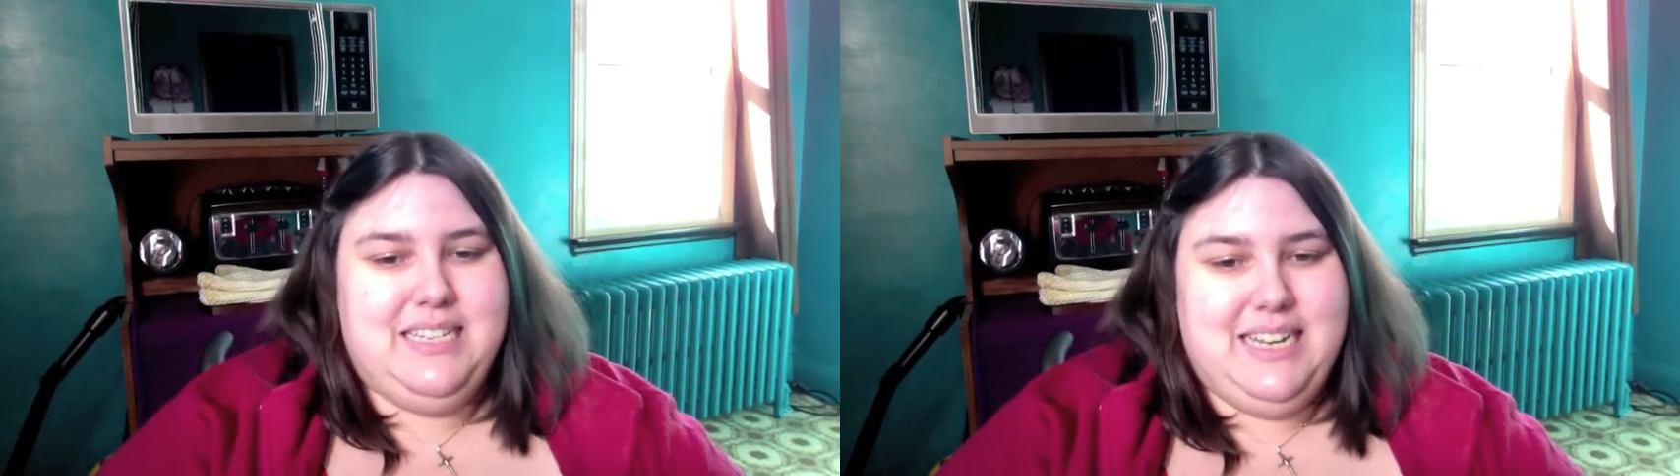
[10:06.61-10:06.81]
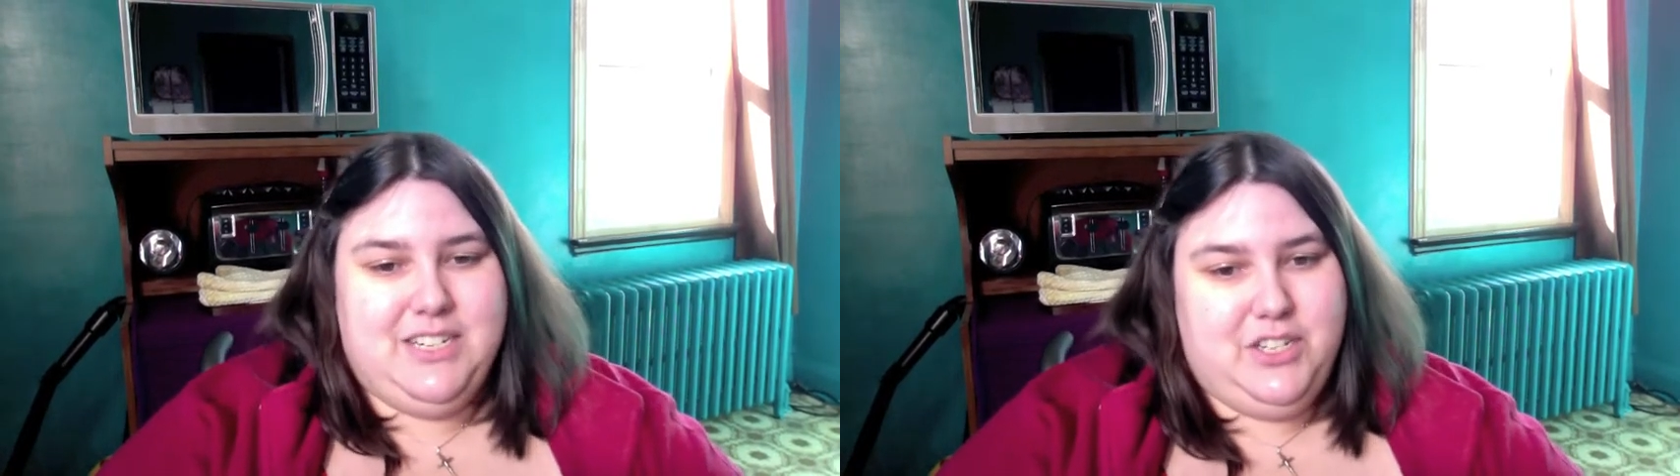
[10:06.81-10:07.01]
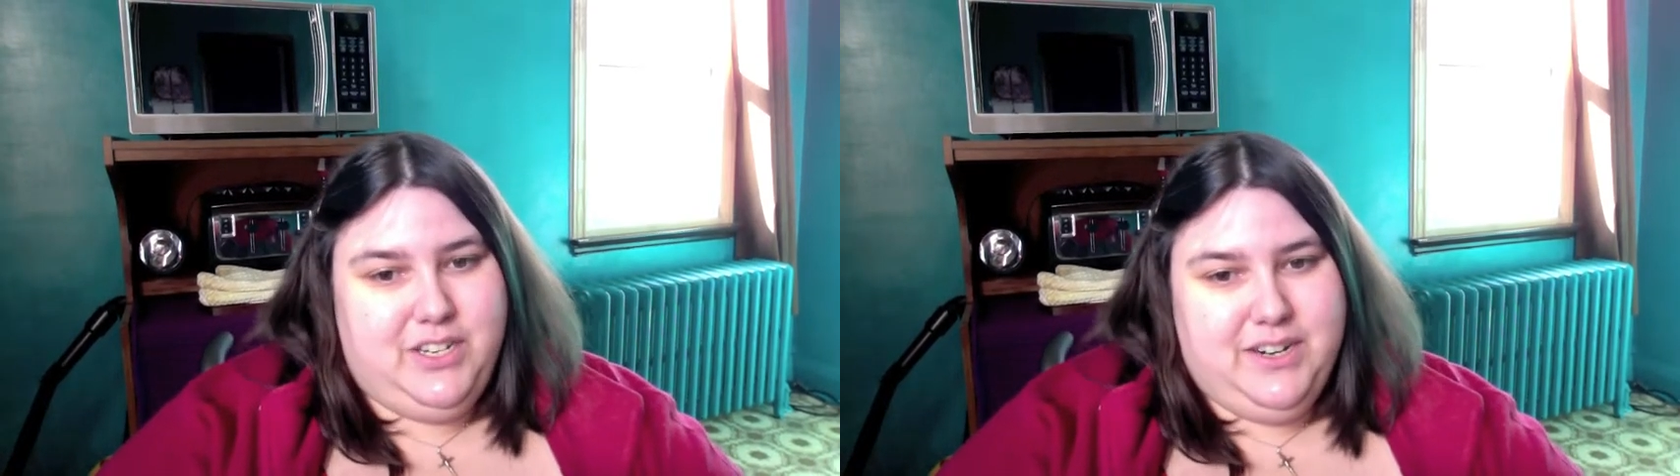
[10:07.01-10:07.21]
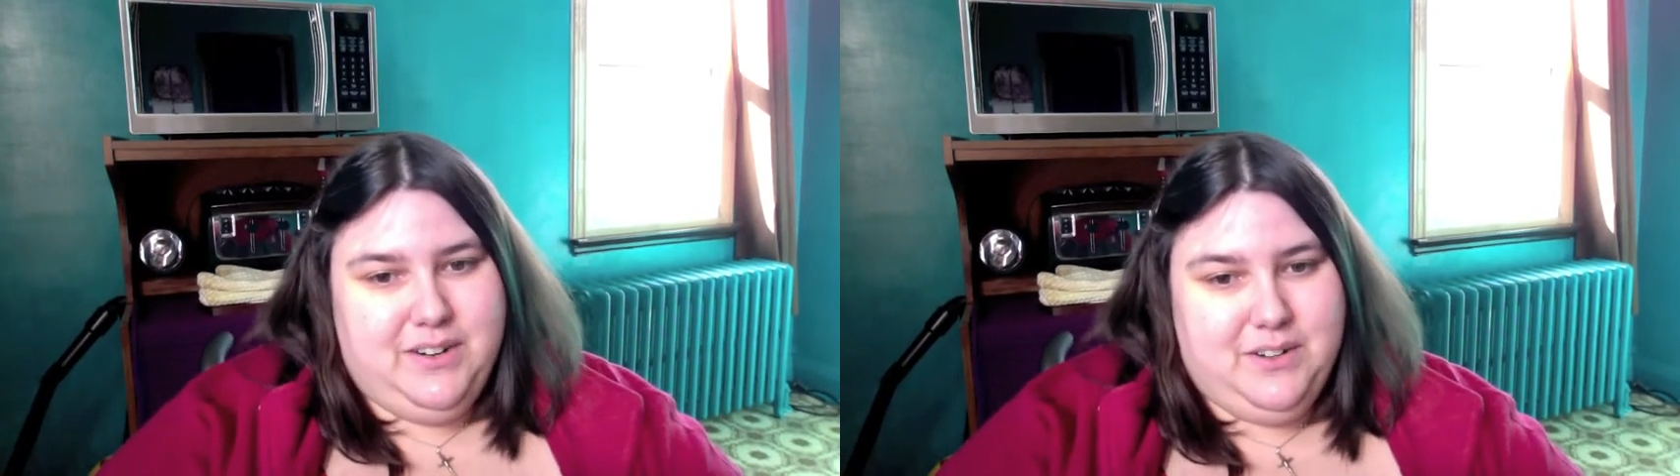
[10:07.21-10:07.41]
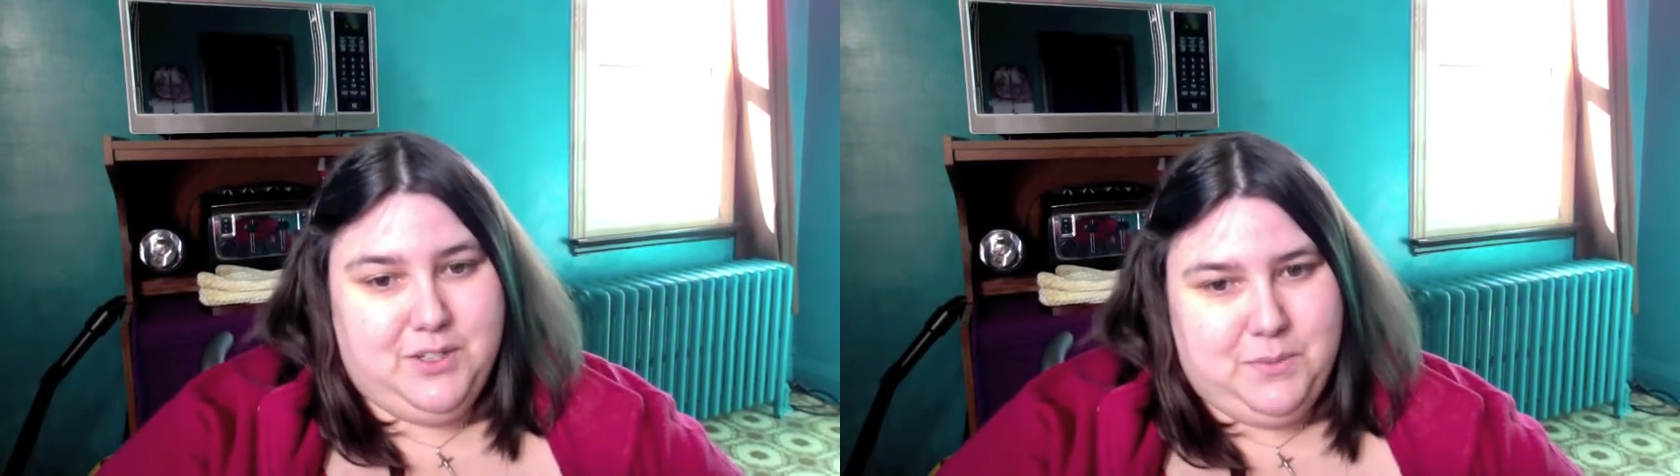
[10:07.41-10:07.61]
next
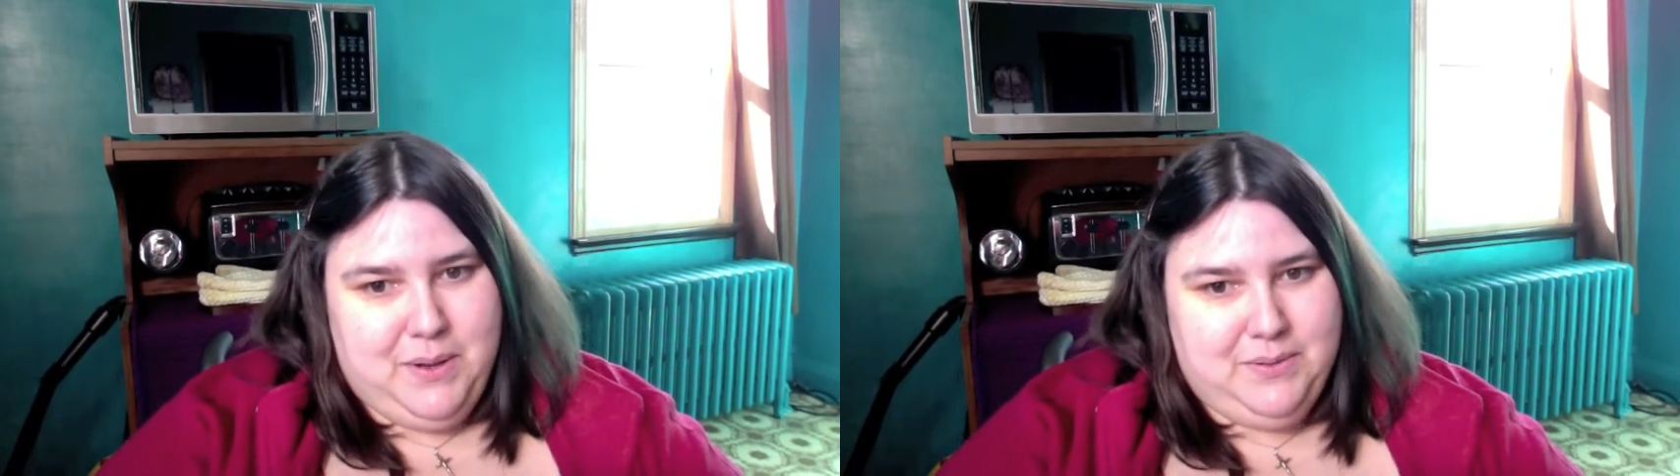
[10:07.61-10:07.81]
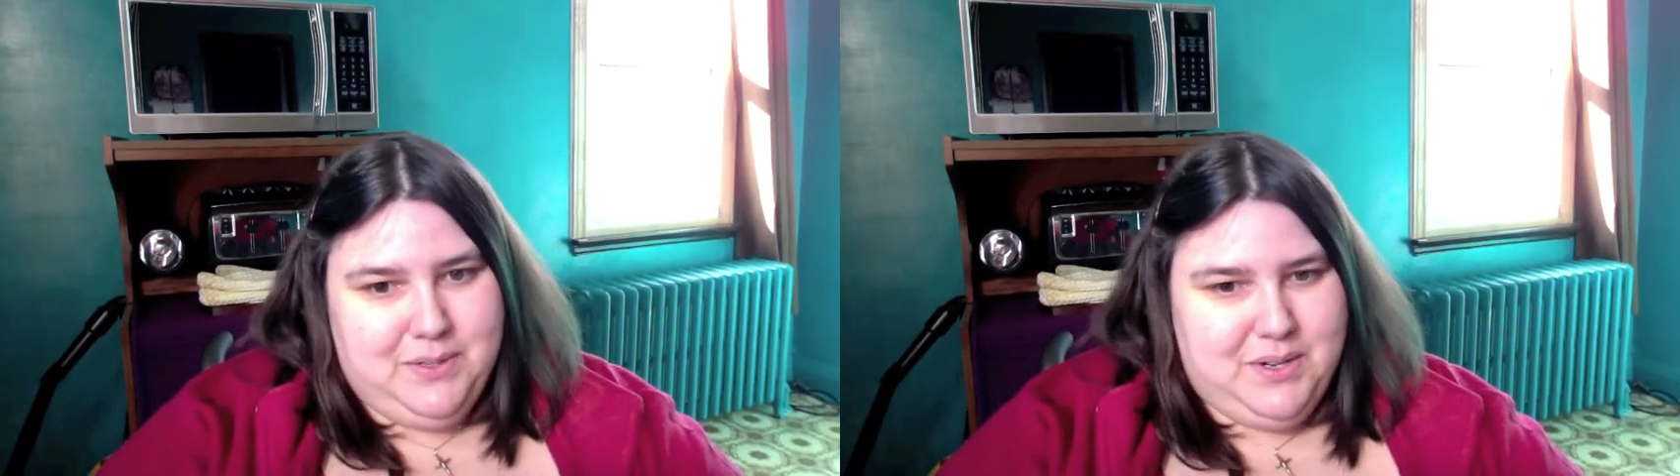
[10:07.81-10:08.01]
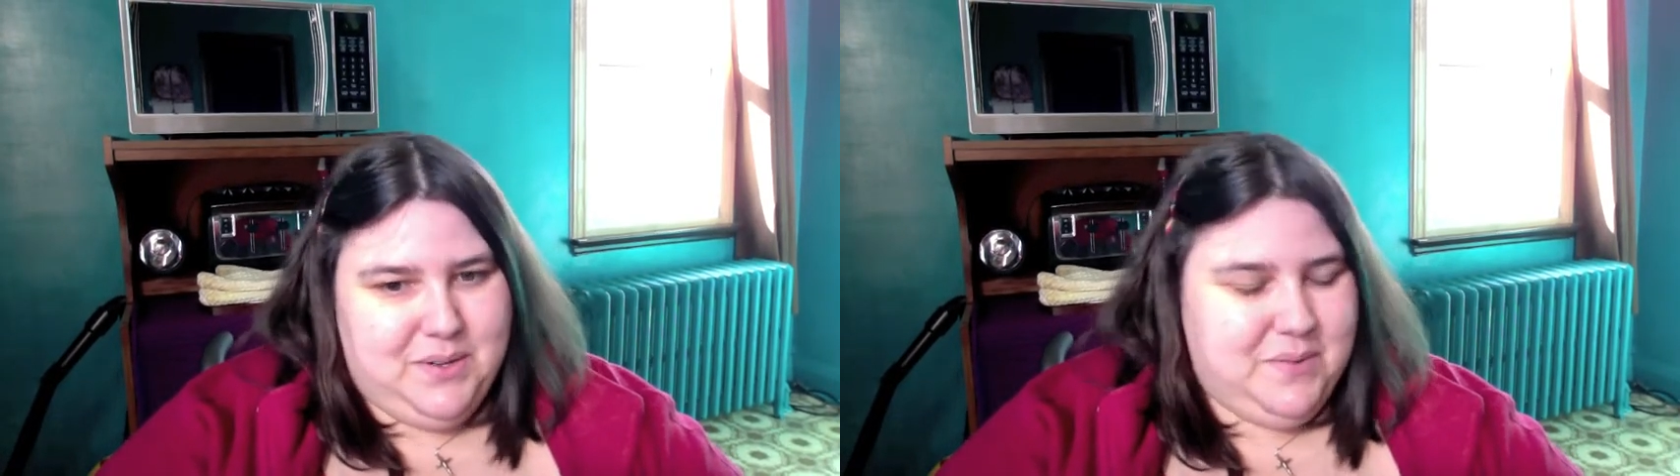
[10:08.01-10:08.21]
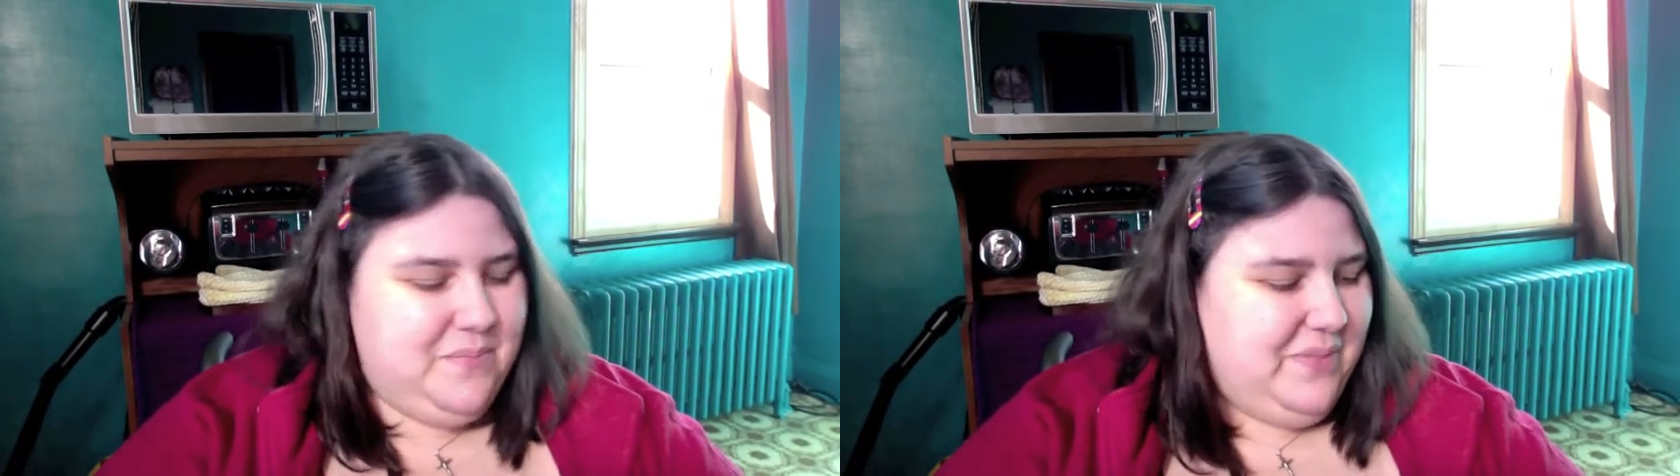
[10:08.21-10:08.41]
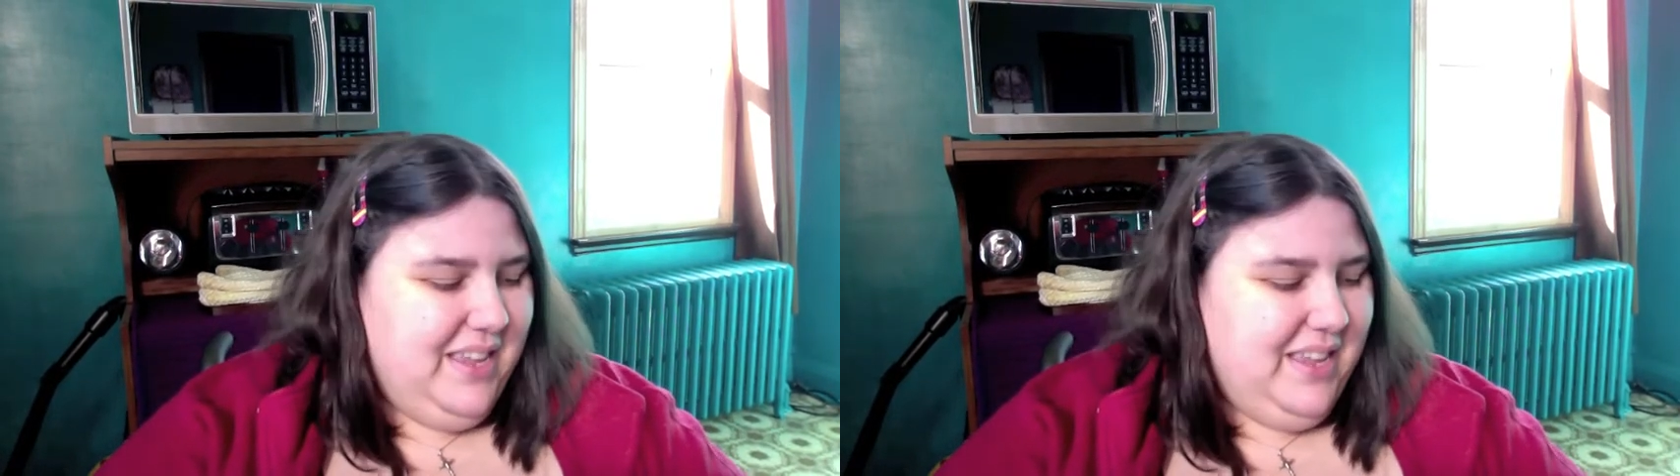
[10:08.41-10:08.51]
year, or supposed to.